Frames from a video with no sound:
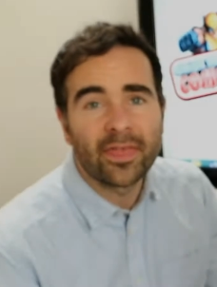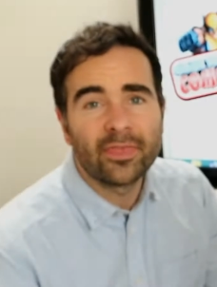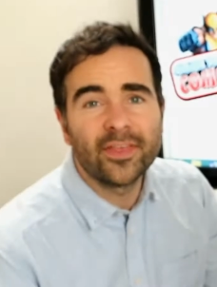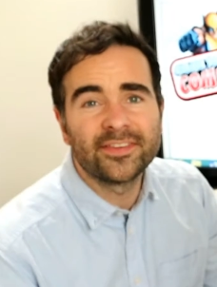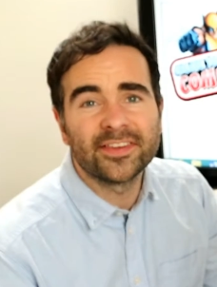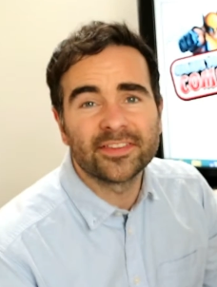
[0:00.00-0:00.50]

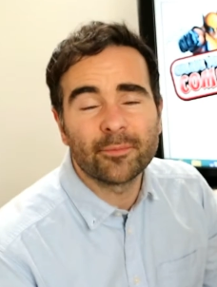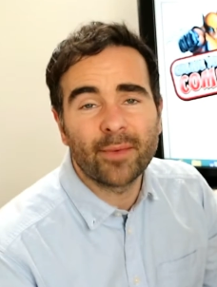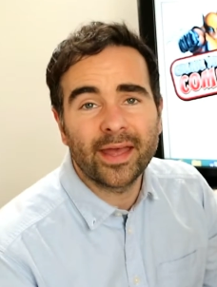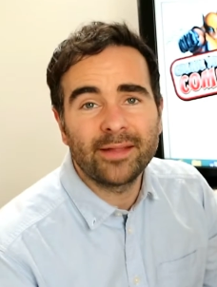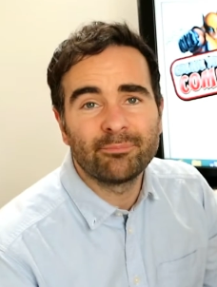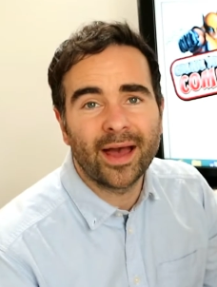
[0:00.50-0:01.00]
this is the
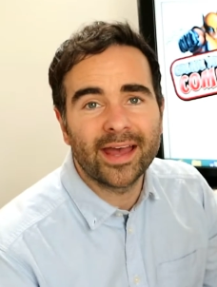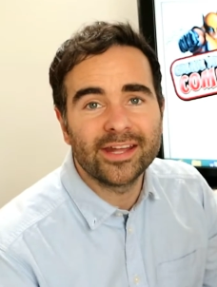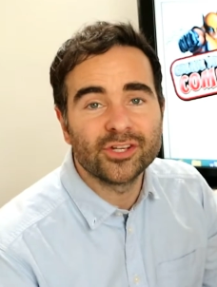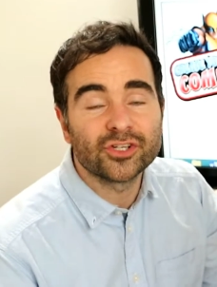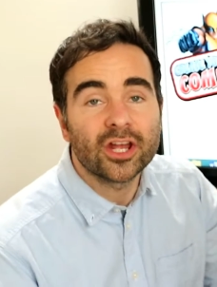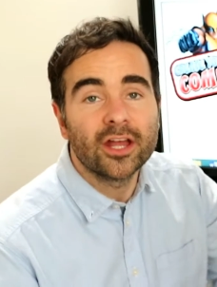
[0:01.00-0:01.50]
main
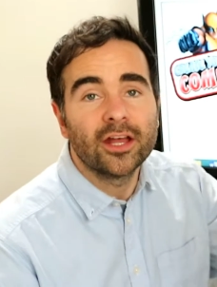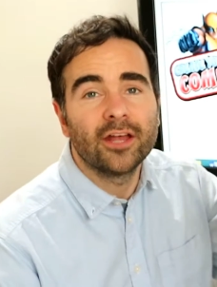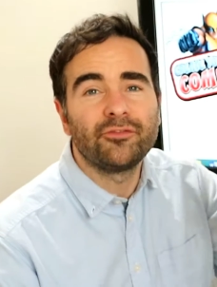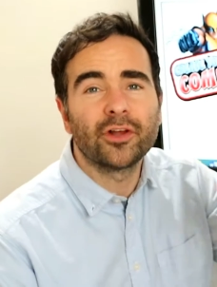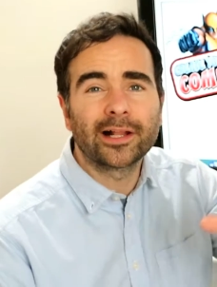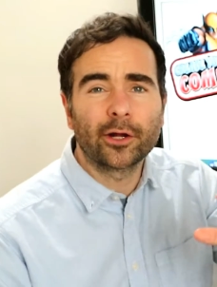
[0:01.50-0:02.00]
page. If
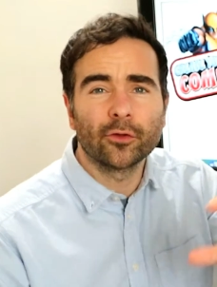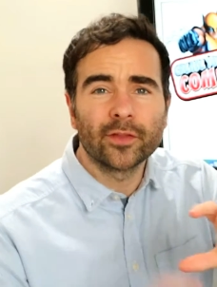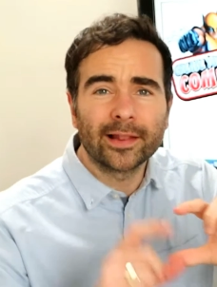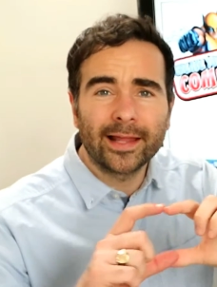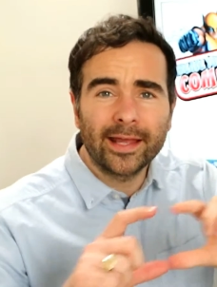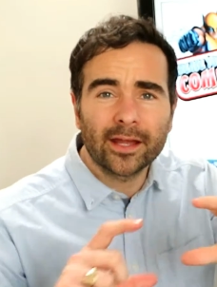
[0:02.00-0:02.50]
you click on the
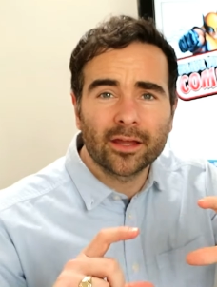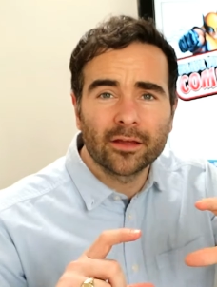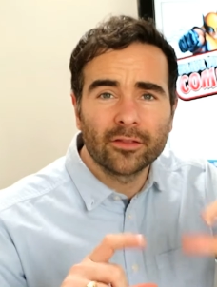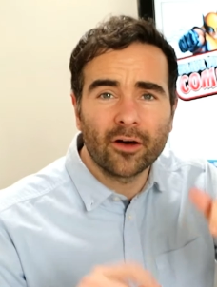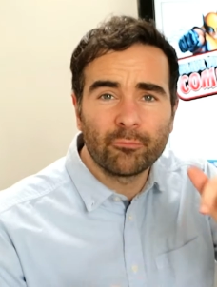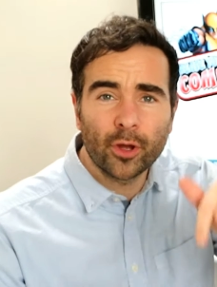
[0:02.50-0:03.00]
link that
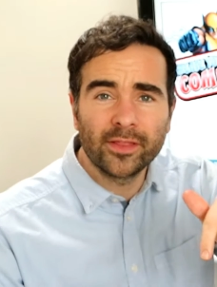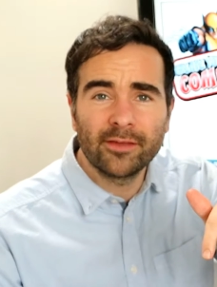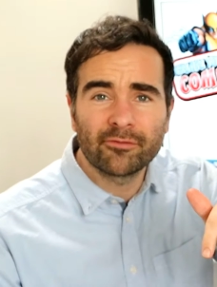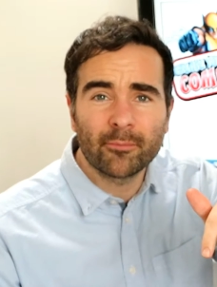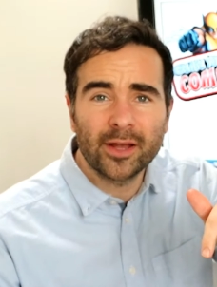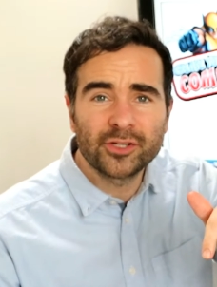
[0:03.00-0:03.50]
I'll put in the
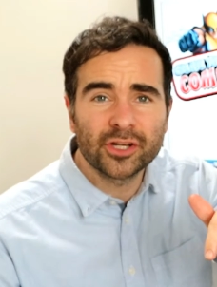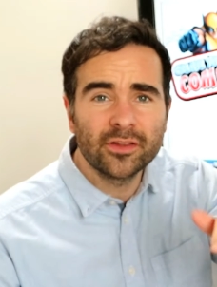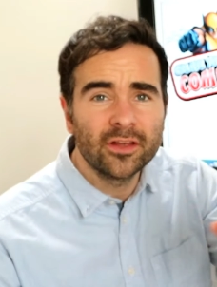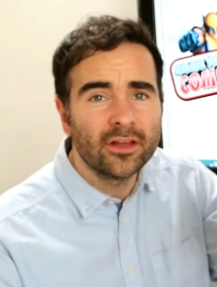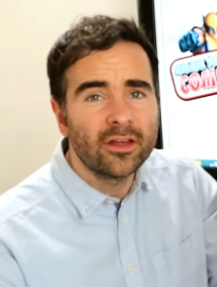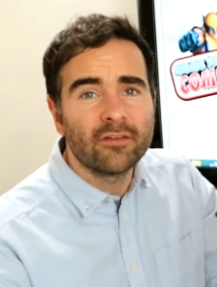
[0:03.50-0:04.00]
information,
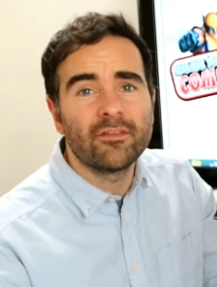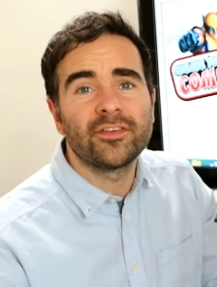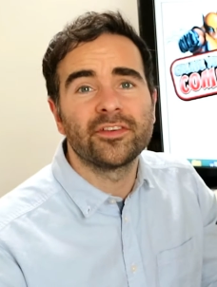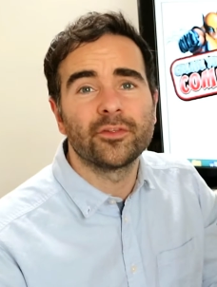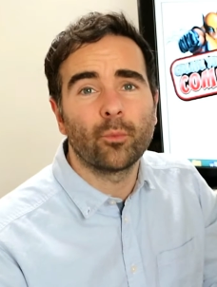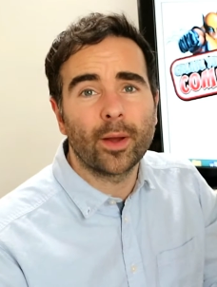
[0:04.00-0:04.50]
this
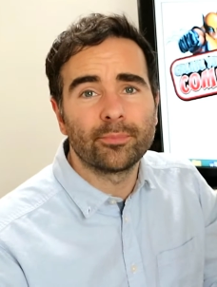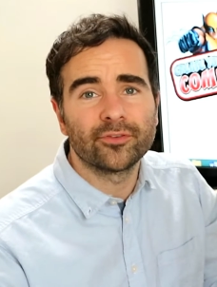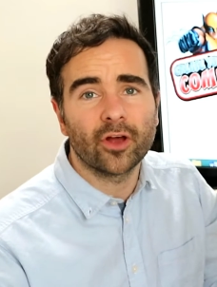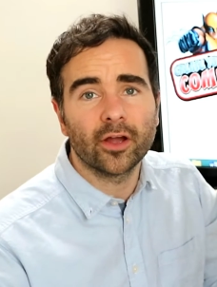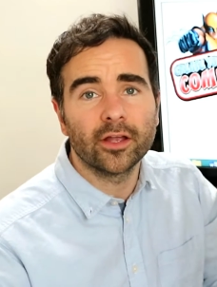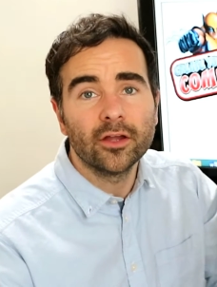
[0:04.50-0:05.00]
is the
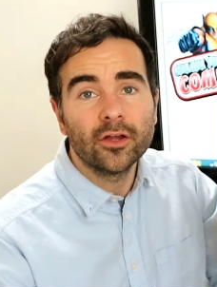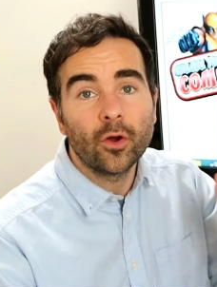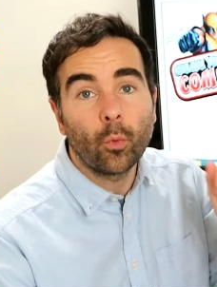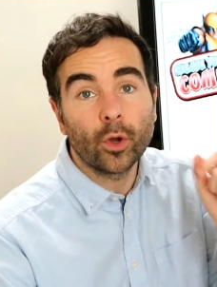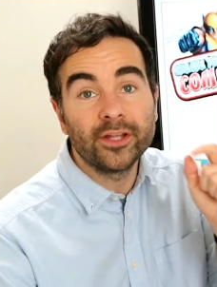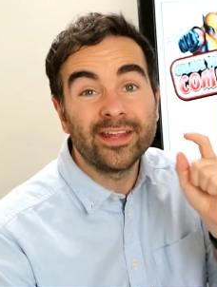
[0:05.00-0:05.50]
website.
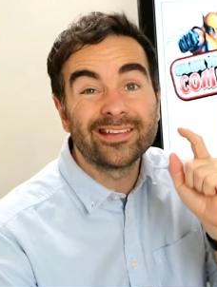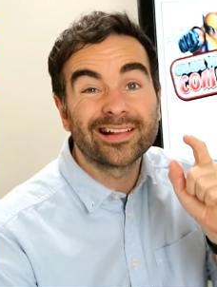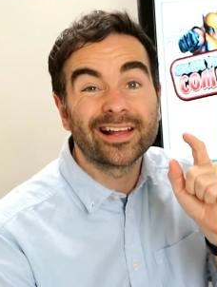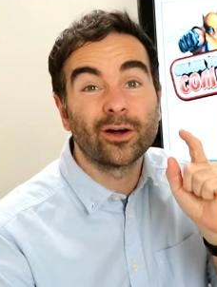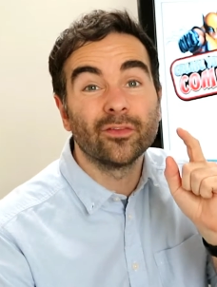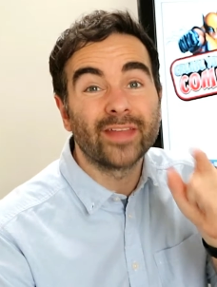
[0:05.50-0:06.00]
What you need to
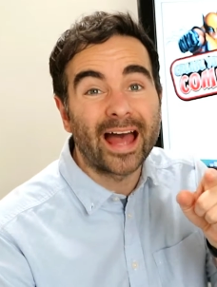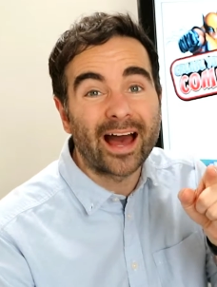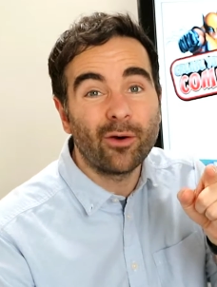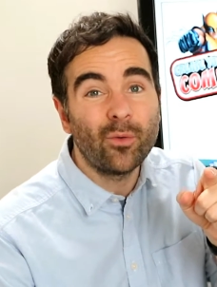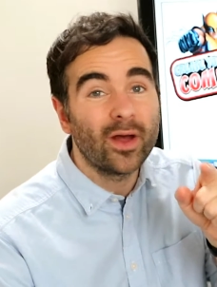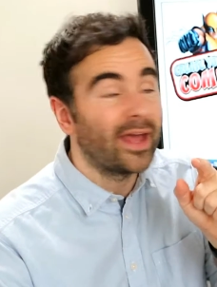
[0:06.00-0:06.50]
click on
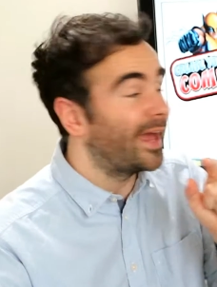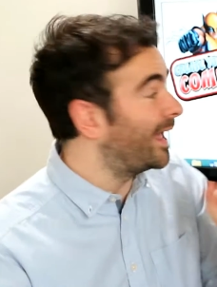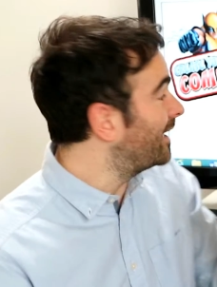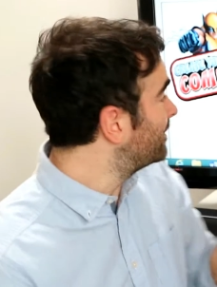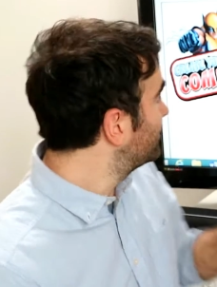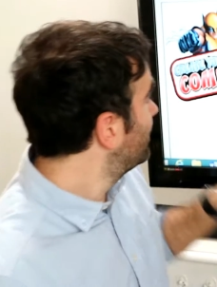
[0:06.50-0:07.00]
now
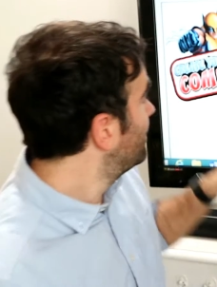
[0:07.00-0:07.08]
is